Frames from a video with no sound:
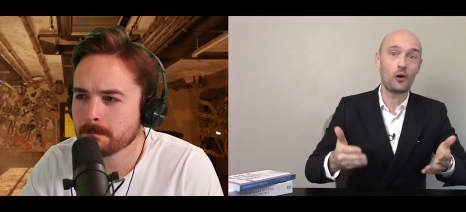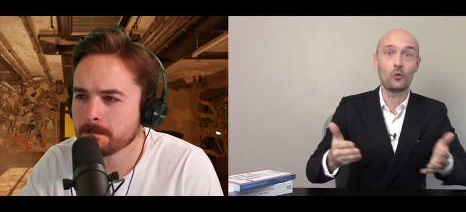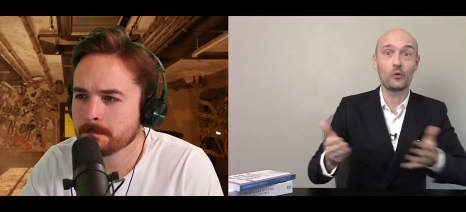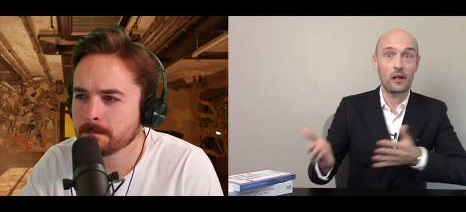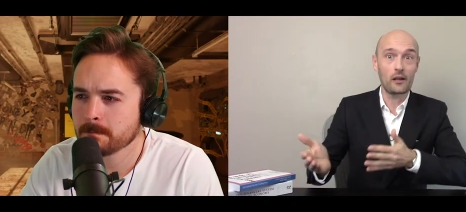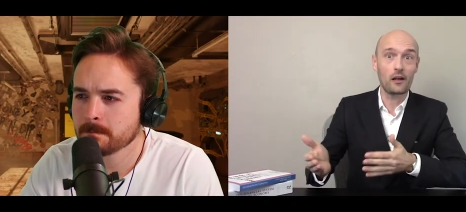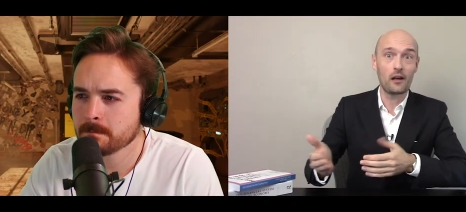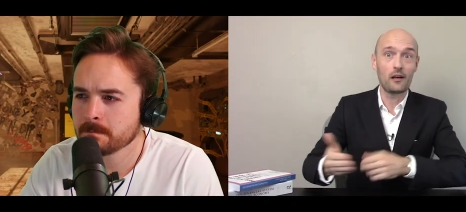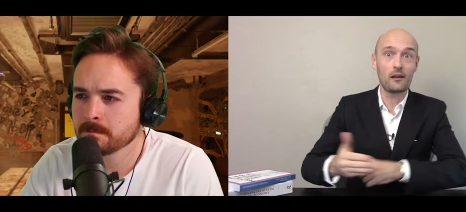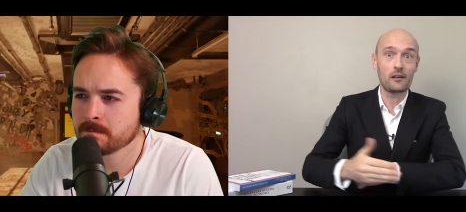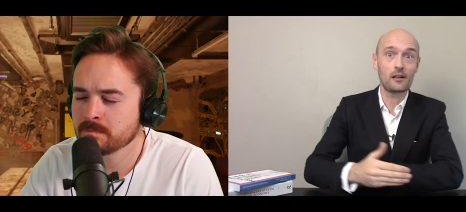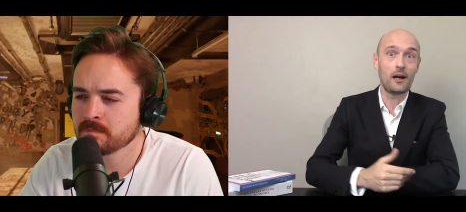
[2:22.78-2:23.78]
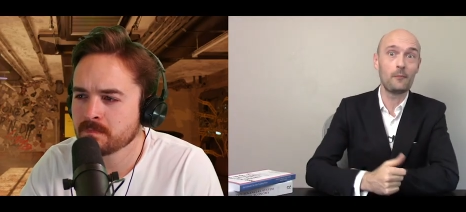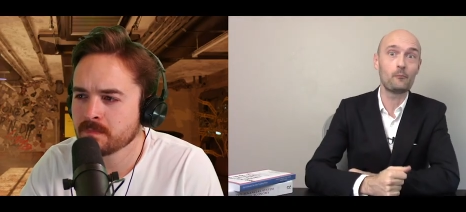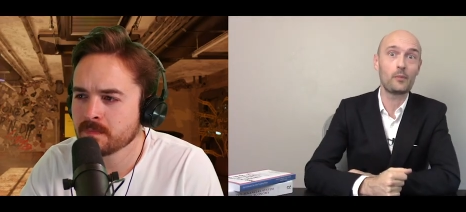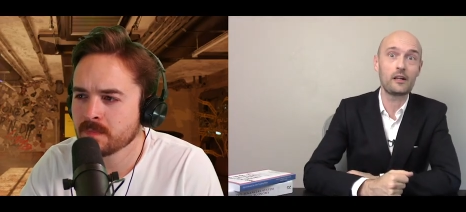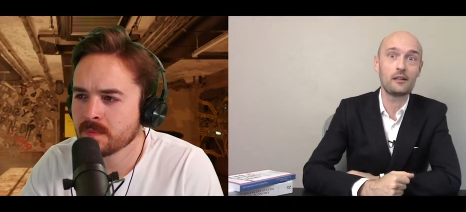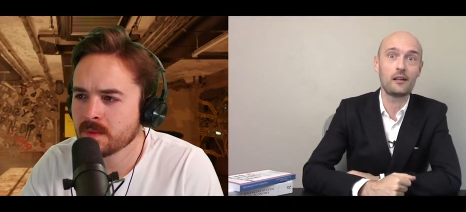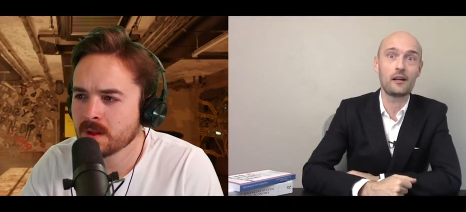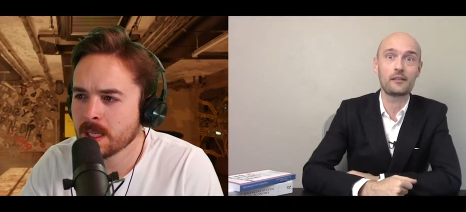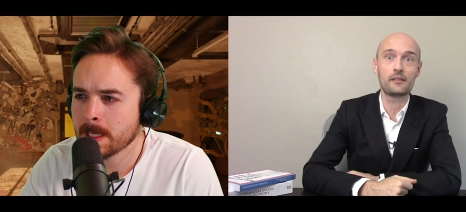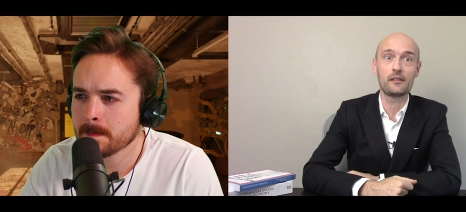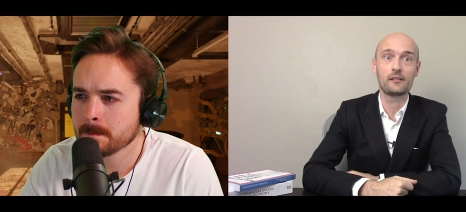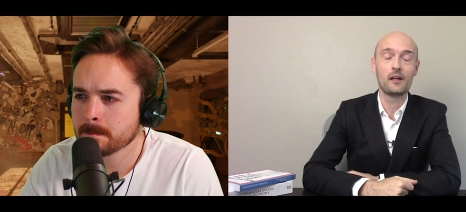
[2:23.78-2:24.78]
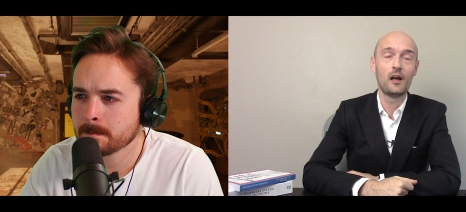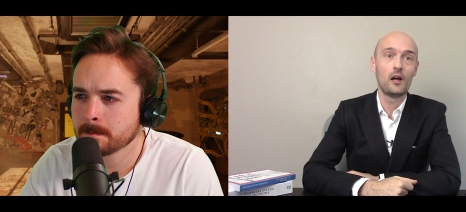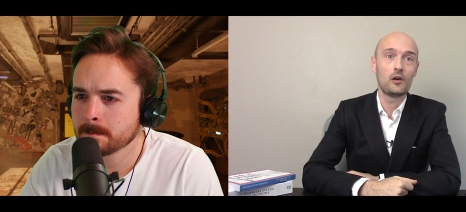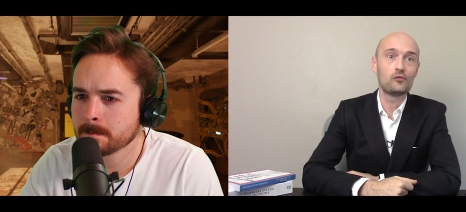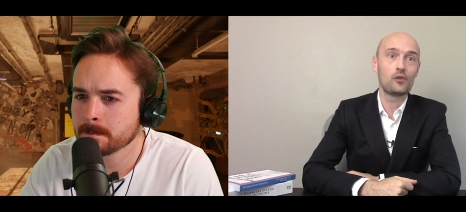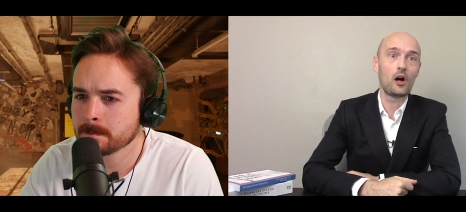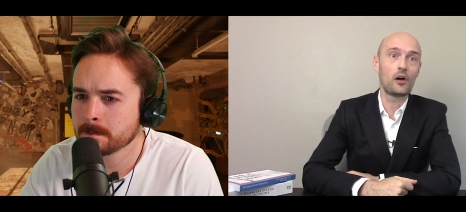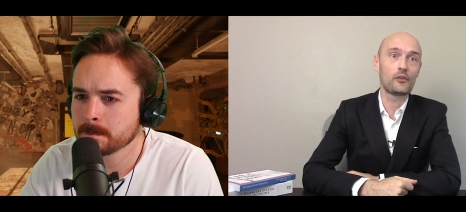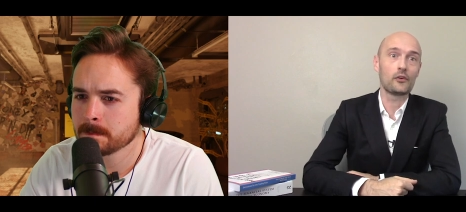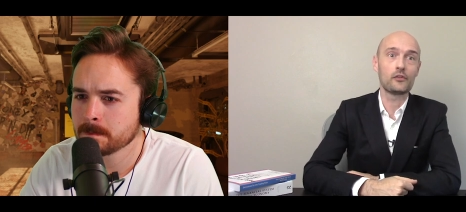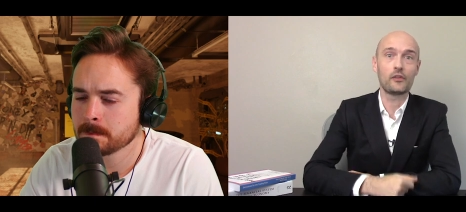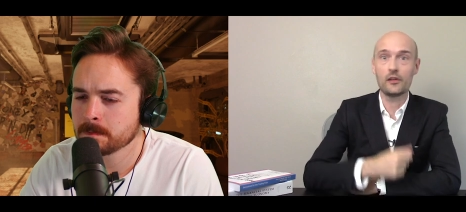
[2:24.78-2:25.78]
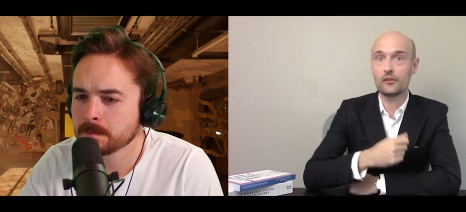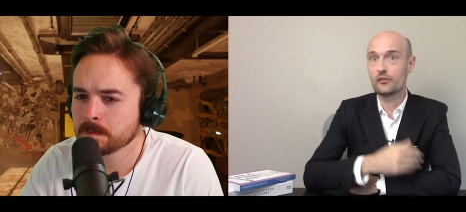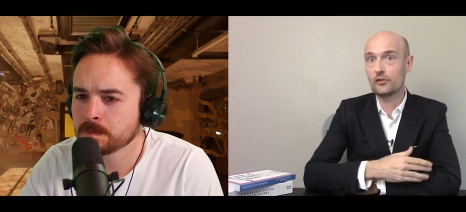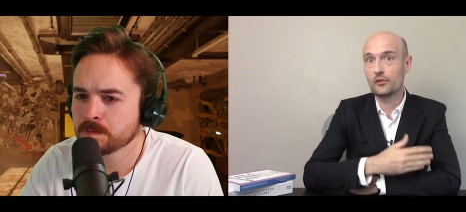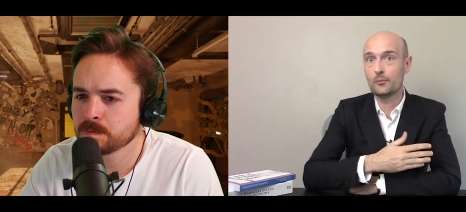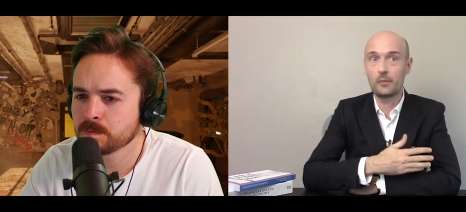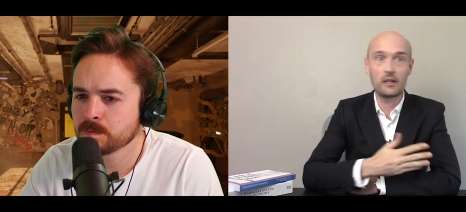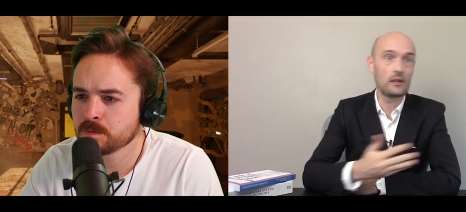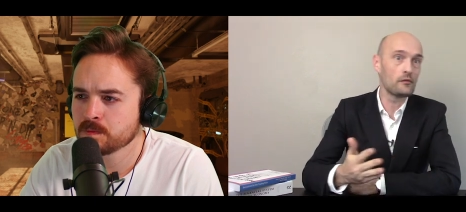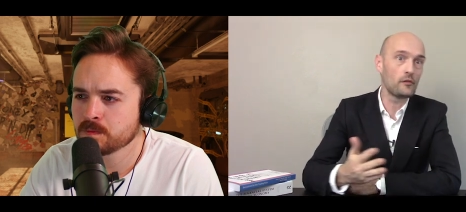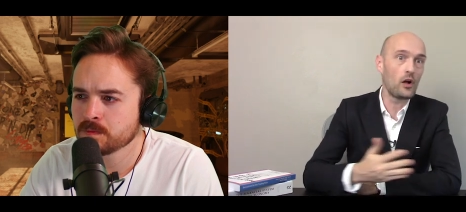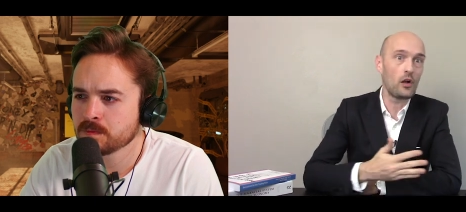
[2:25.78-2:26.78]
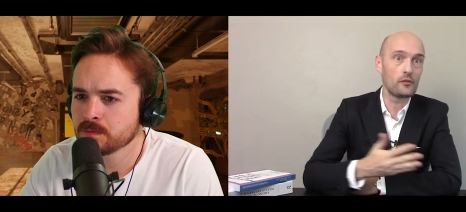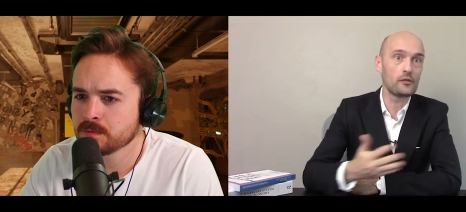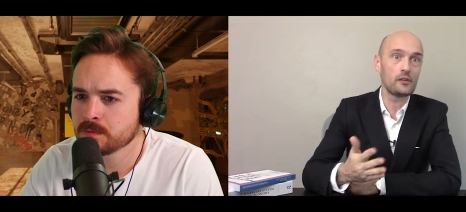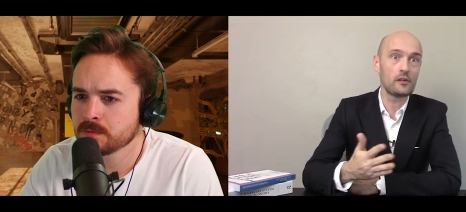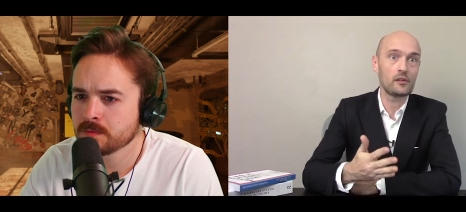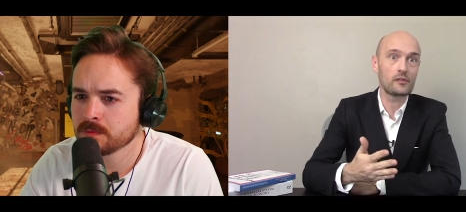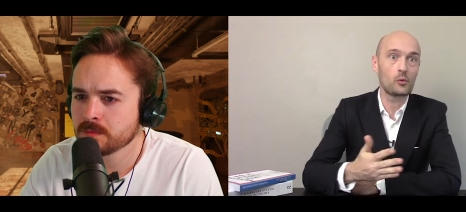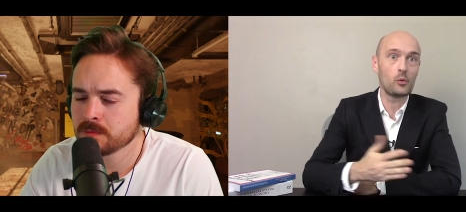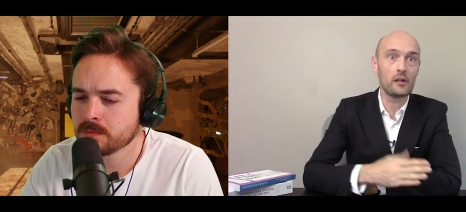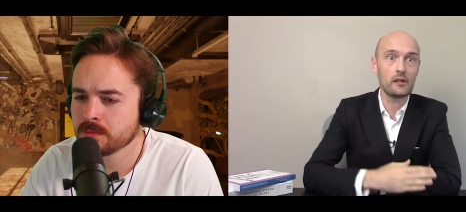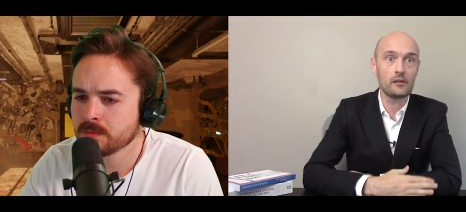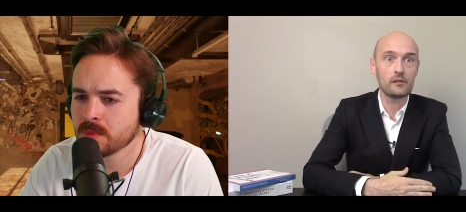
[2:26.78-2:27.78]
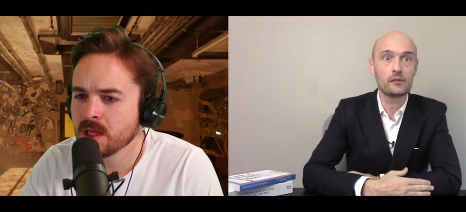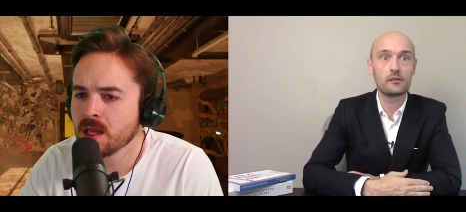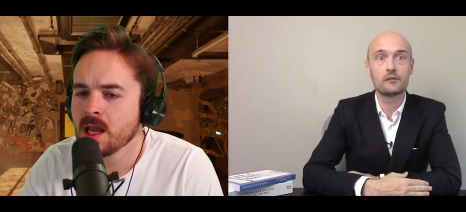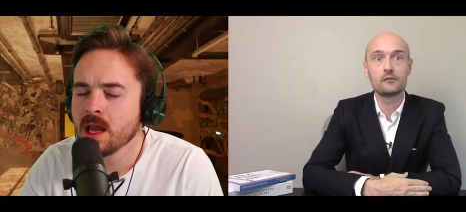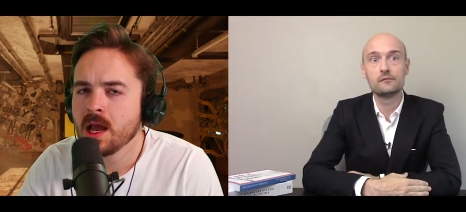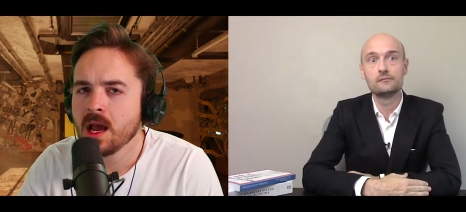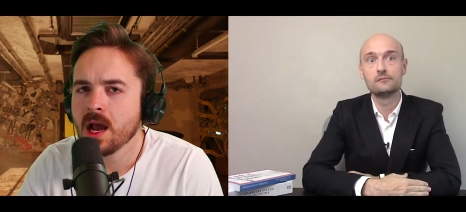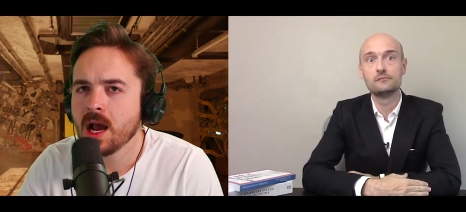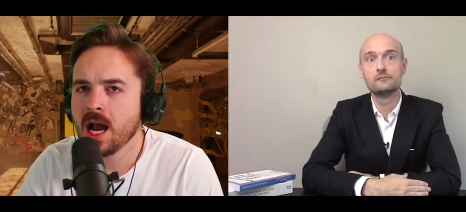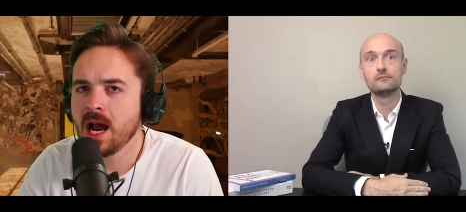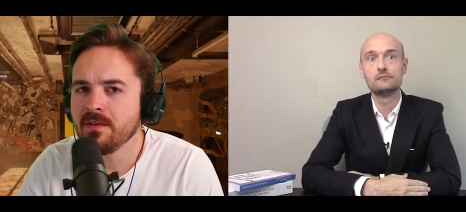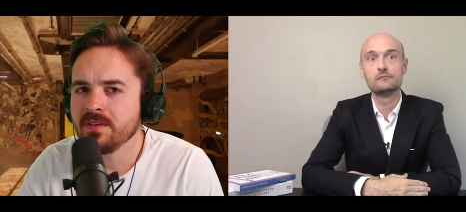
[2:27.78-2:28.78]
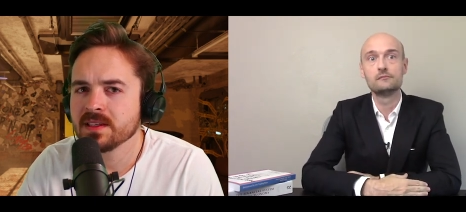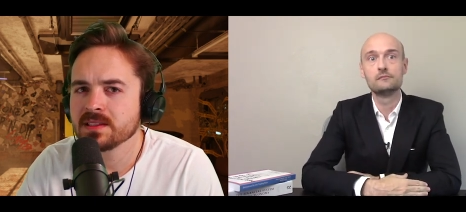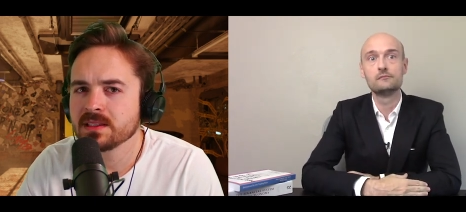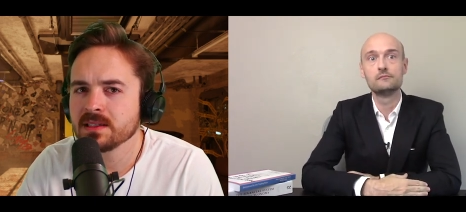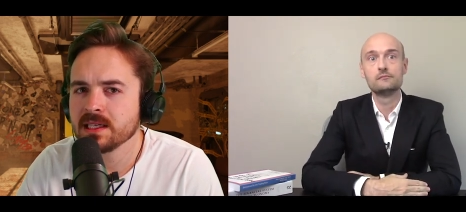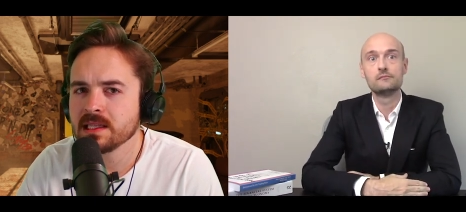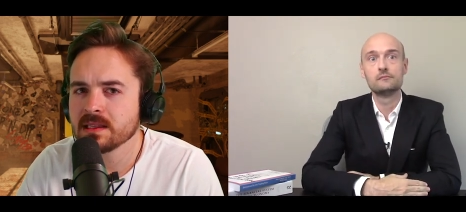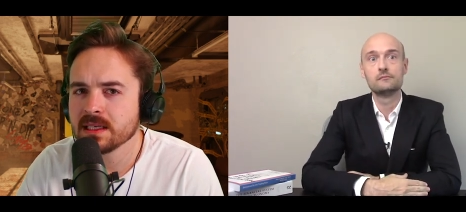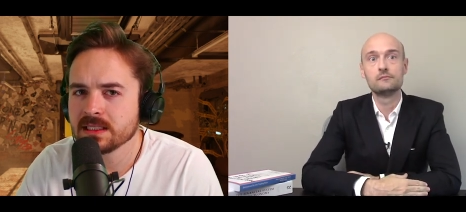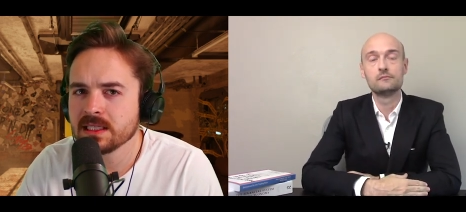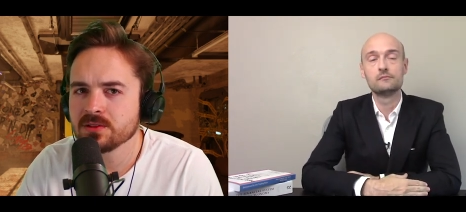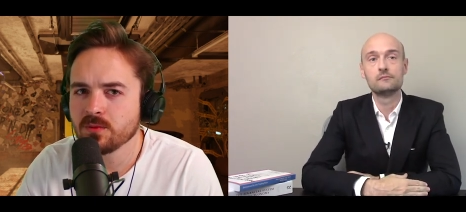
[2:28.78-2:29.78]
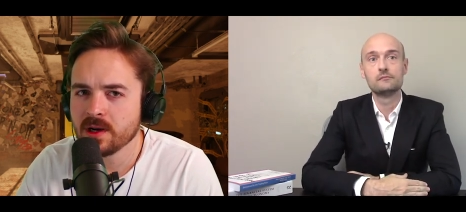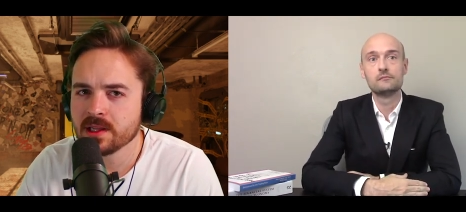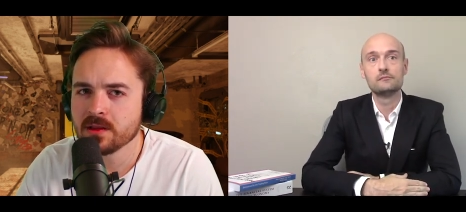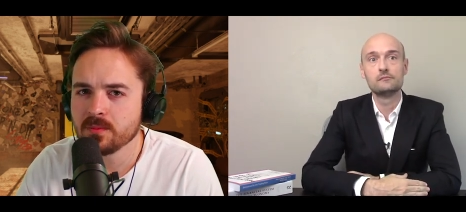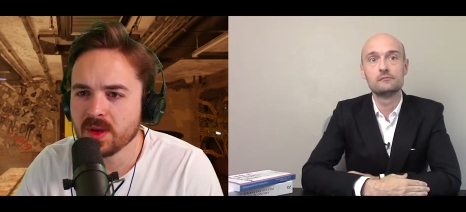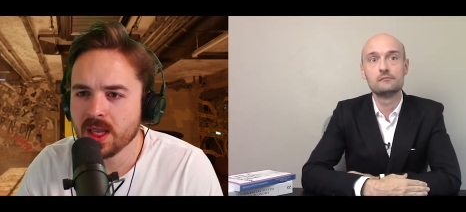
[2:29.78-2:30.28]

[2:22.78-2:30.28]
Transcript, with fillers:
Speaker 1: owning a company like this, rather than to be involved in the squeeze.
Speaker 2: Obviously, this is one of the